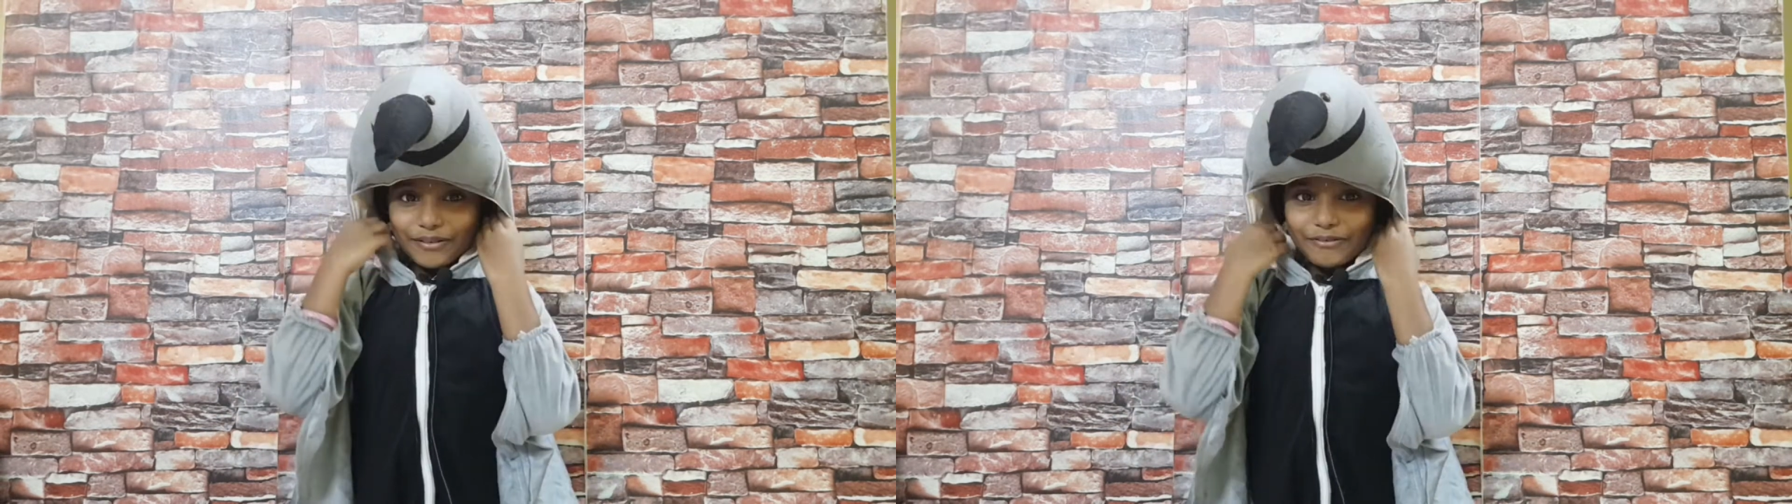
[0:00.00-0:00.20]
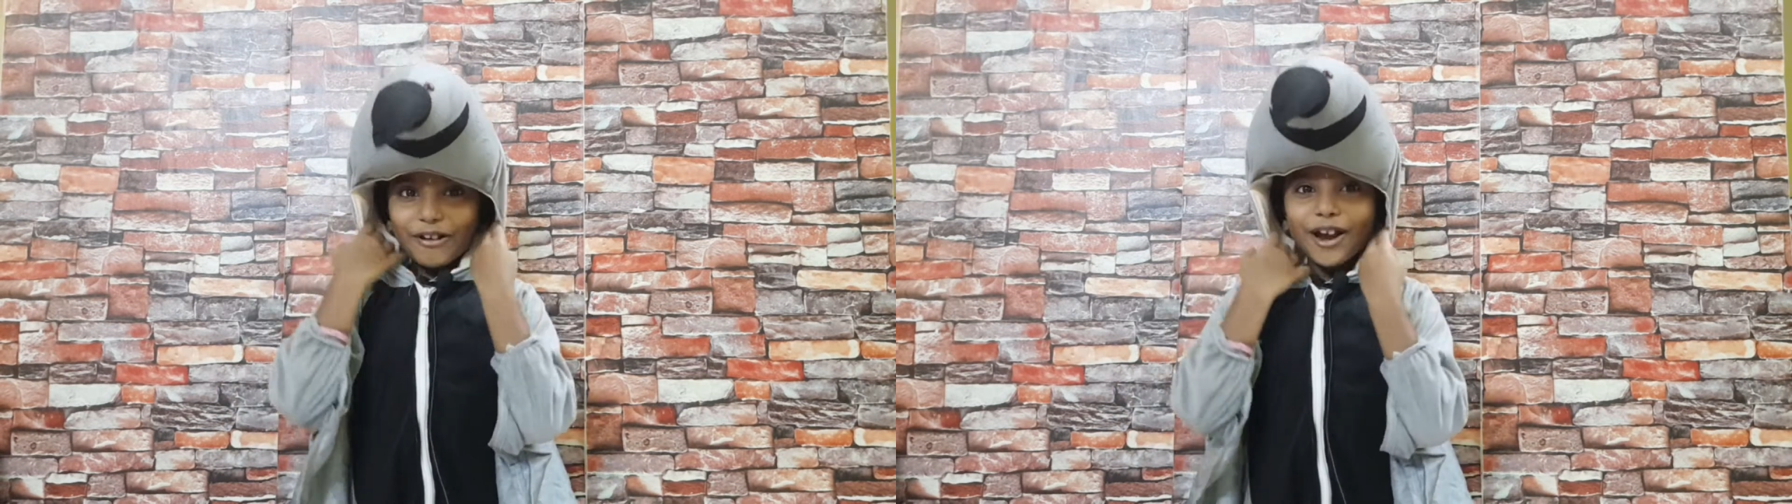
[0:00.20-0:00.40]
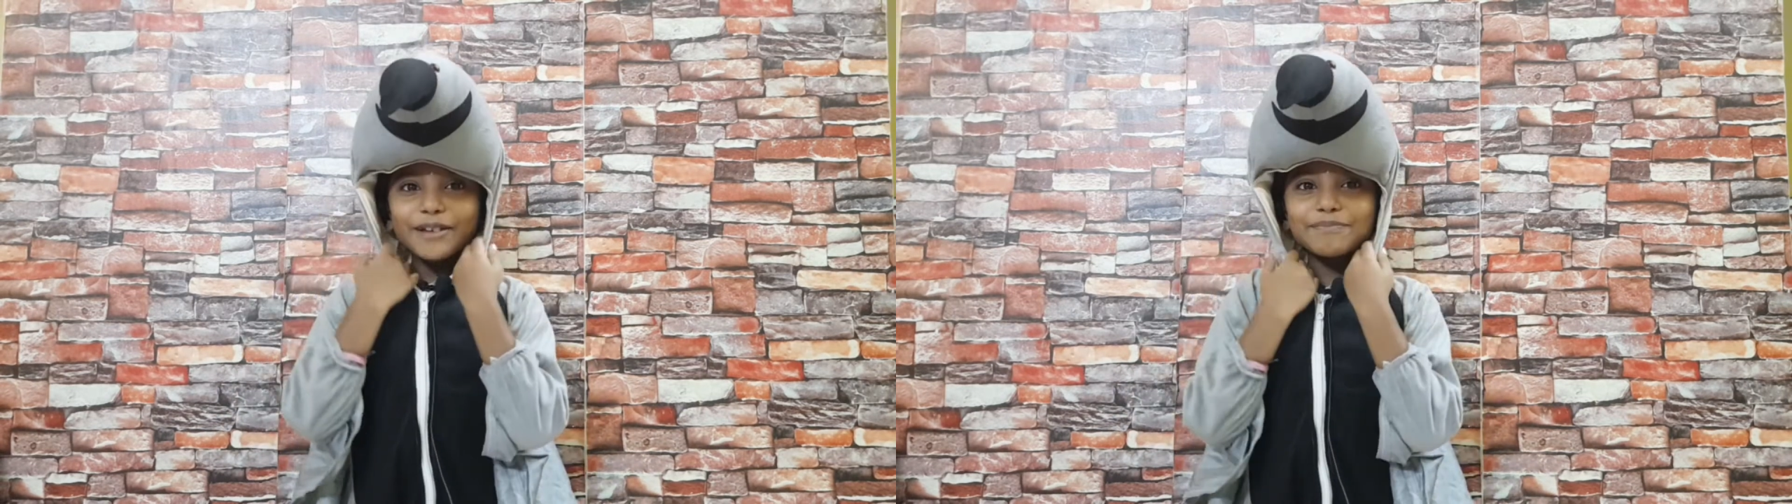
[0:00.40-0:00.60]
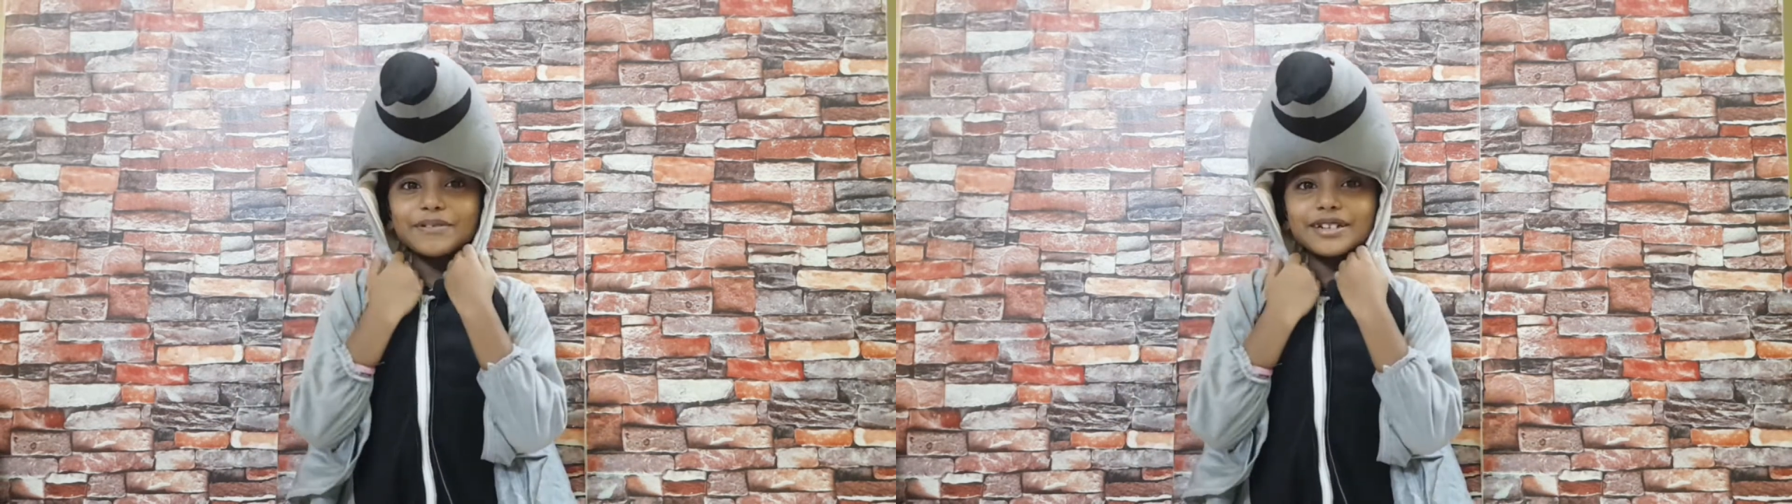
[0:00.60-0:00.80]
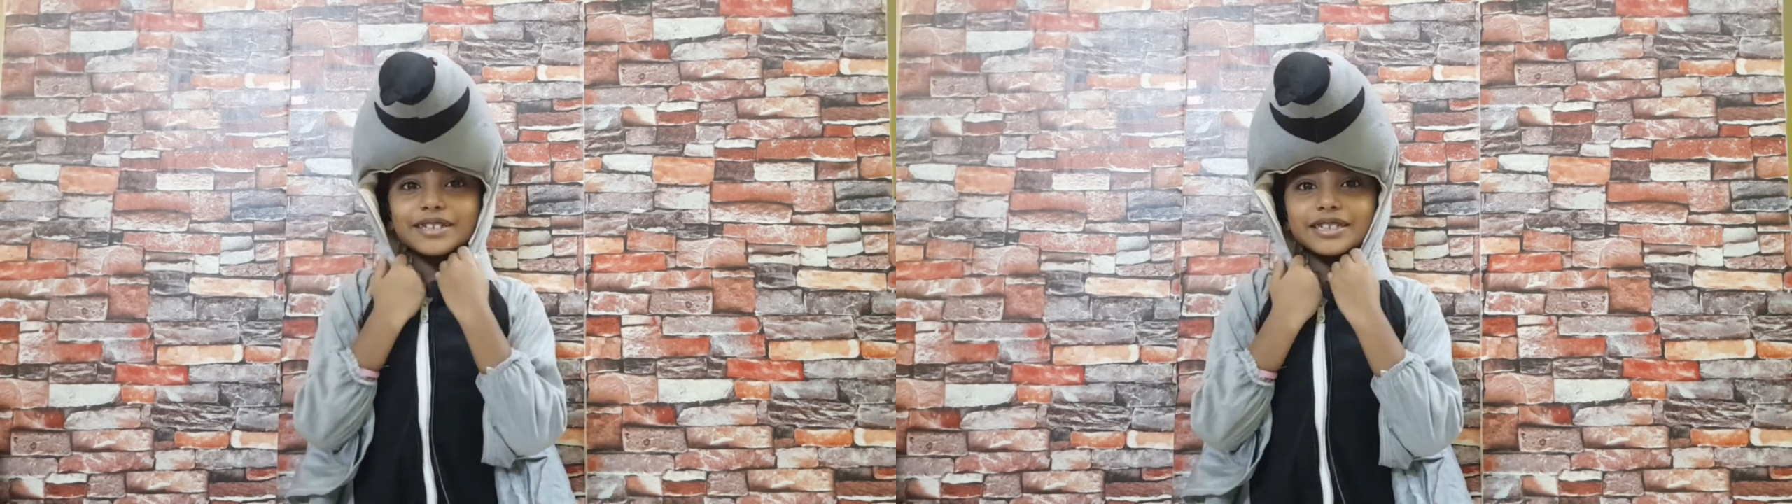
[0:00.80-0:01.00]
White
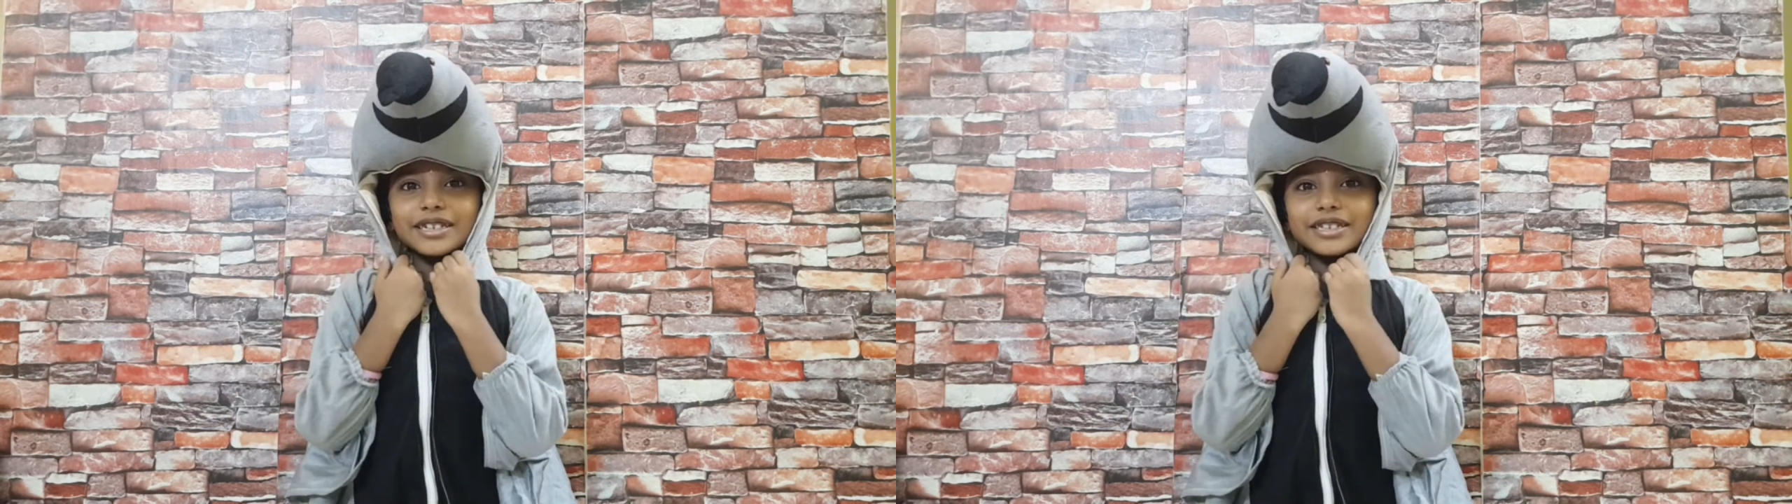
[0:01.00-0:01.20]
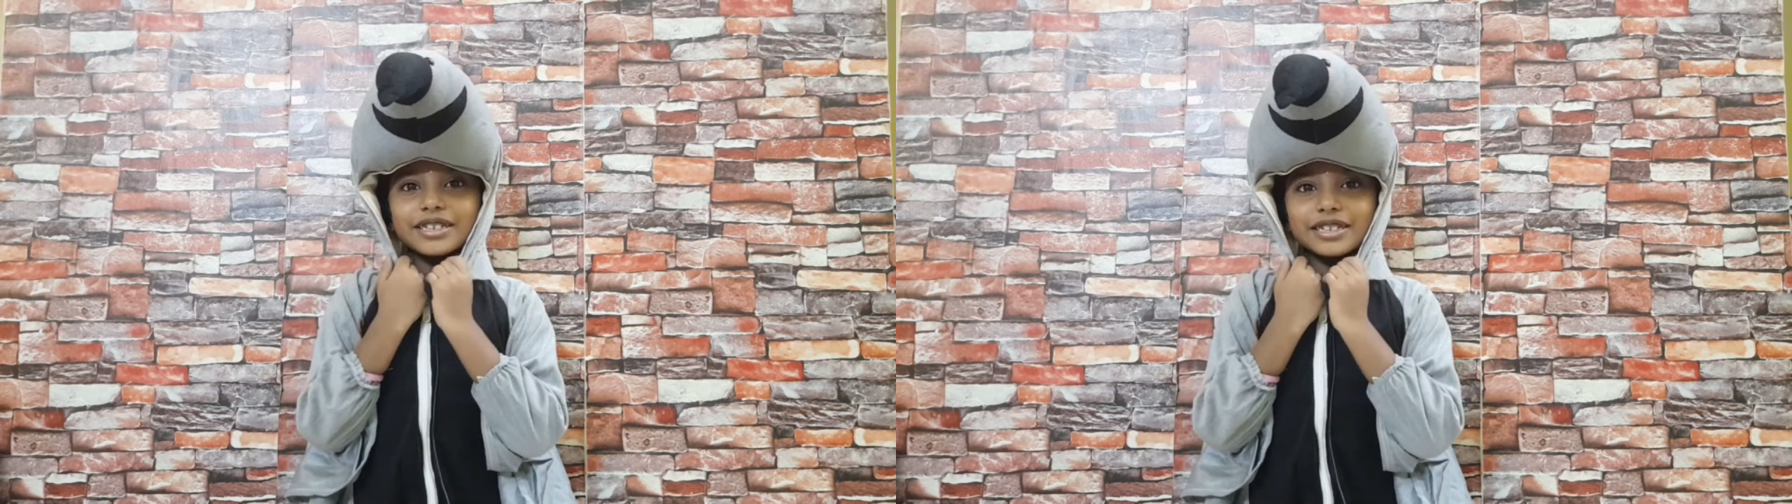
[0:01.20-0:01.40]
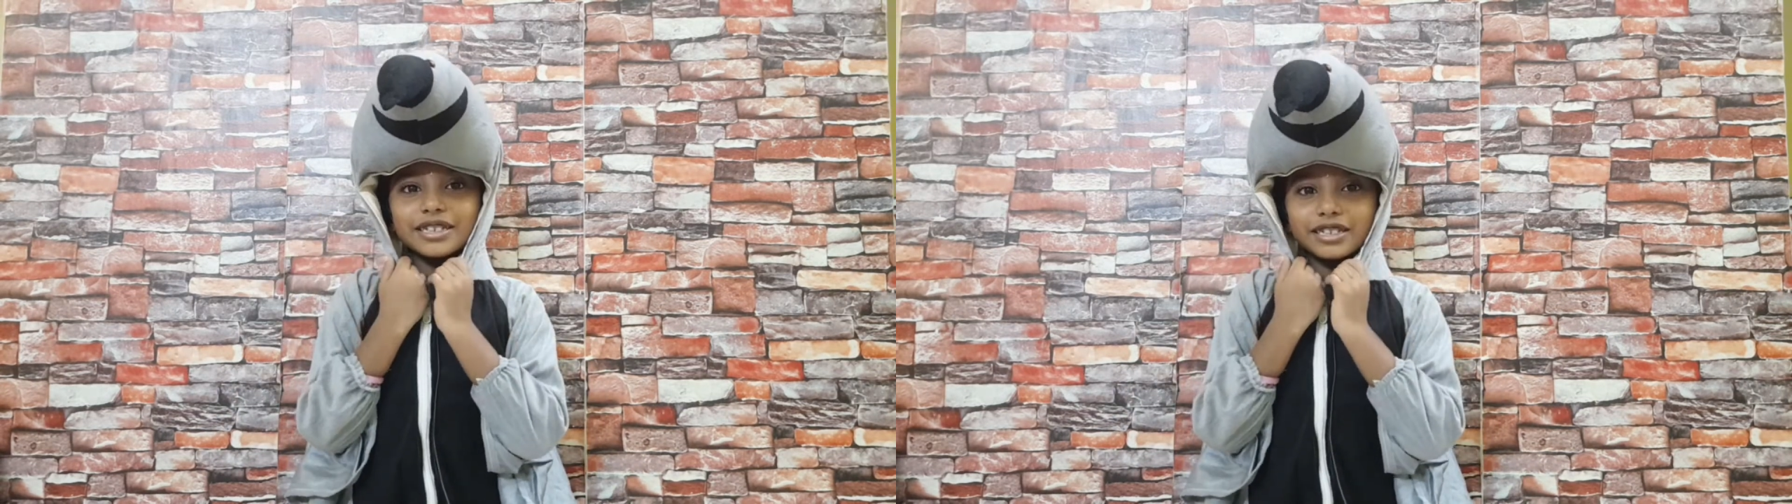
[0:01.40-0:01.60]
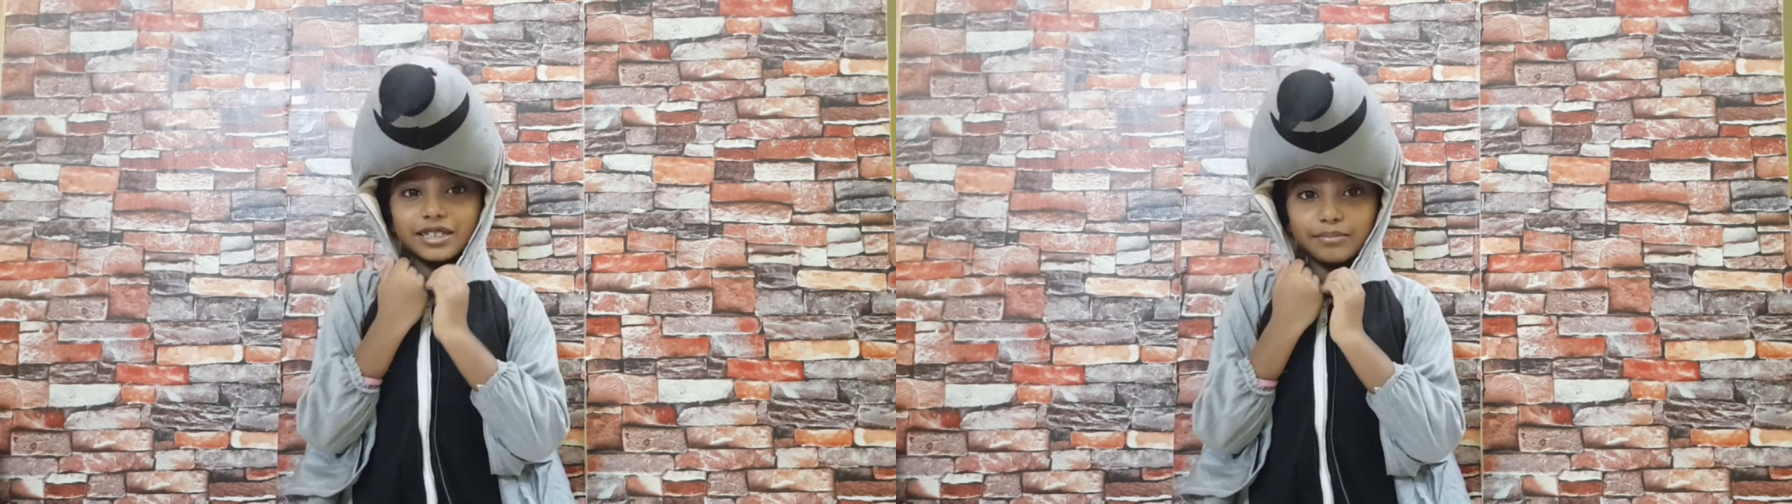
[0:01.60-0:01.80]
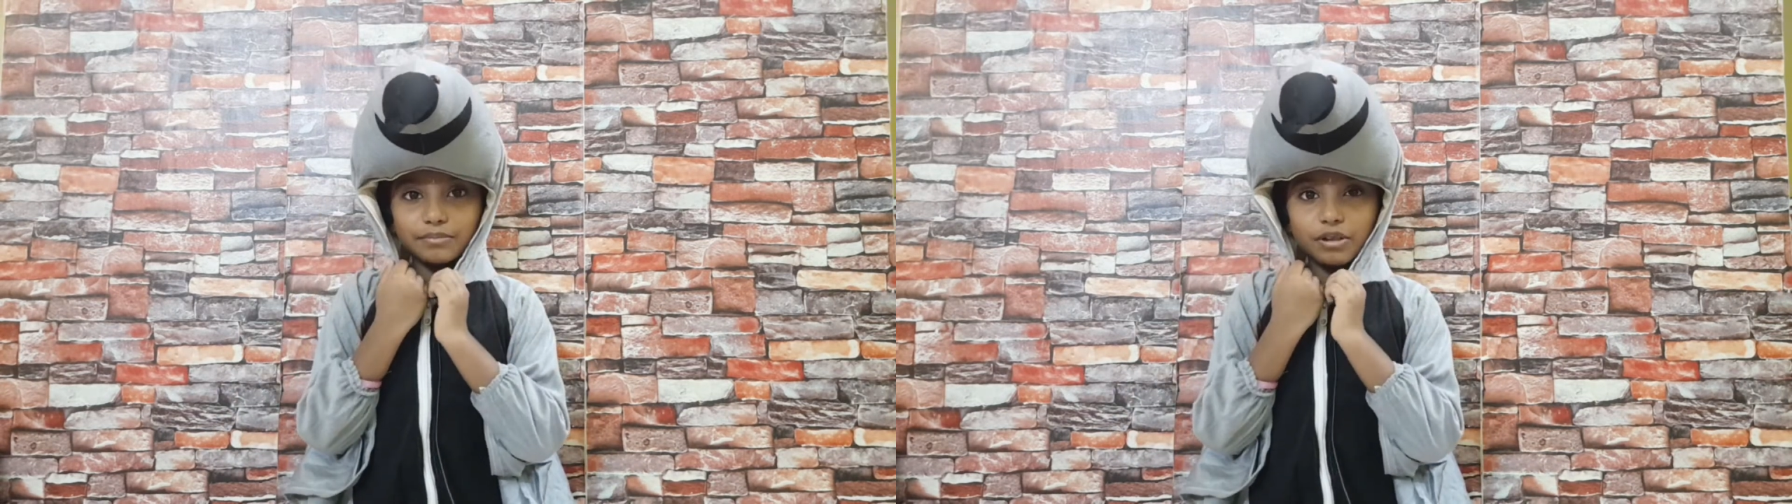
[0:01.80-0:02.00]
pigeons is
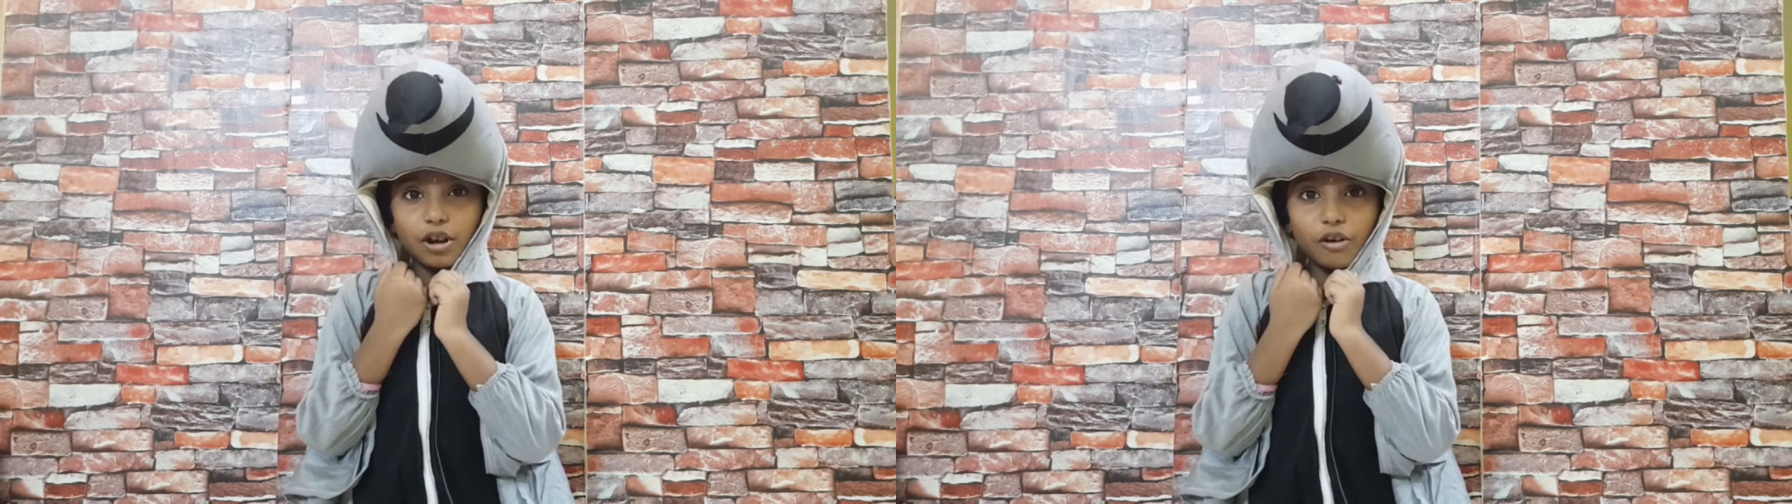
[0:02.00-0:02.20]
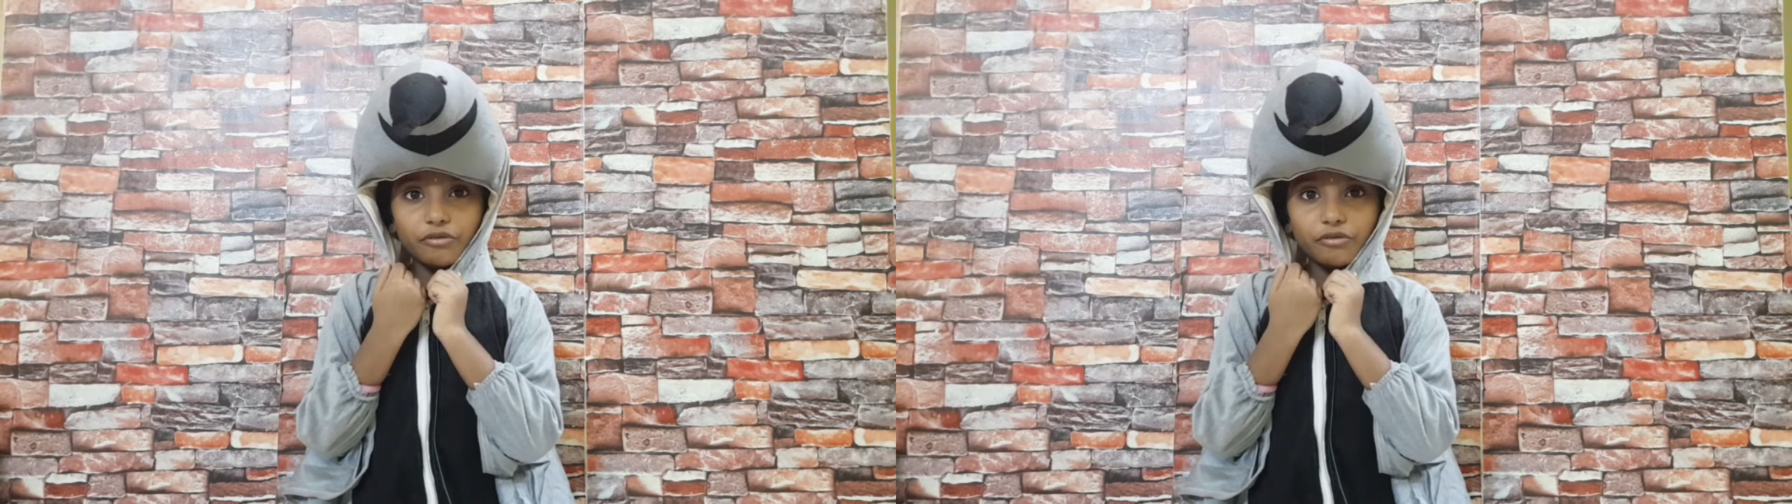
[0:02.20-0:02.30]
symbol